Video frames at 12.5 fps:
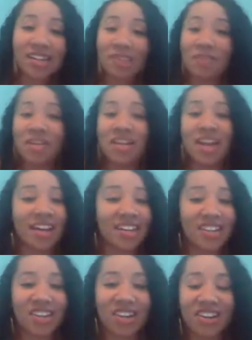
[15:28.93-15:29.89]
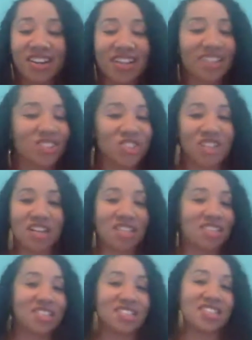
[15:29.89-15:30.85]
I'm an editor. It's
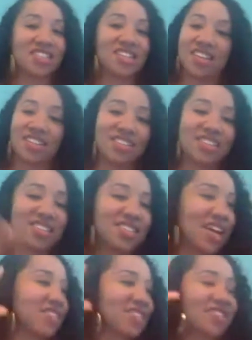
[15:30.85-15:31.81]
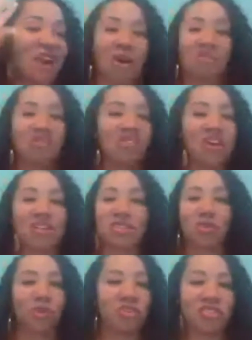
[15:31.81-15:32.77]
just, it sets off all
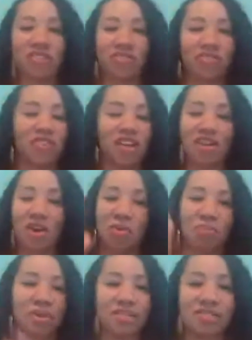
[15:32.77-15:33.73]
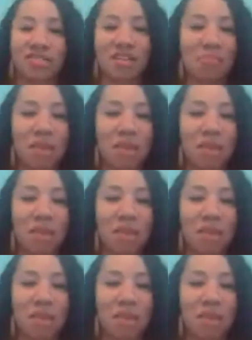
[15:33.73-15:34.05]
sorts of alarm bells in me.